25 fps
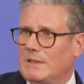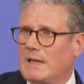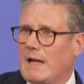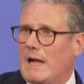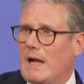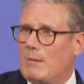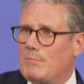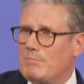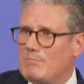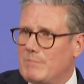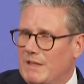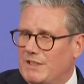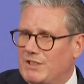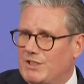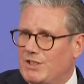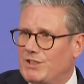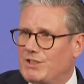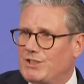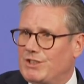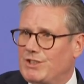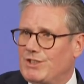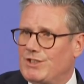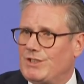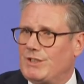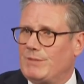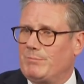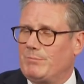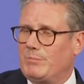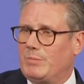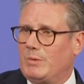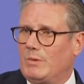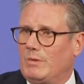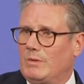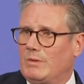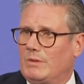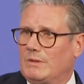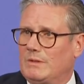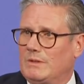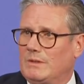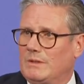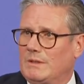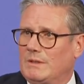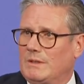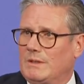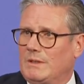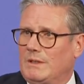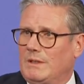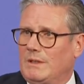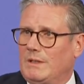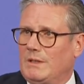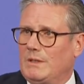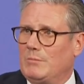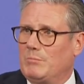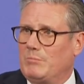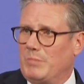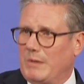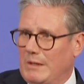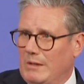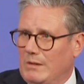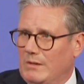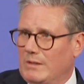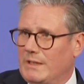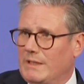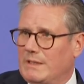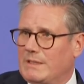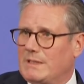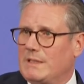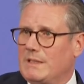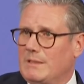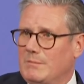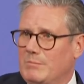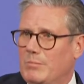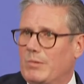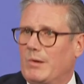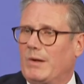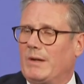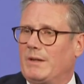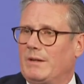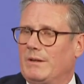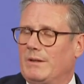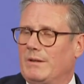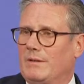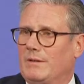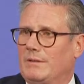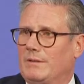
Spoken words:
our message is simple: build it in Britain.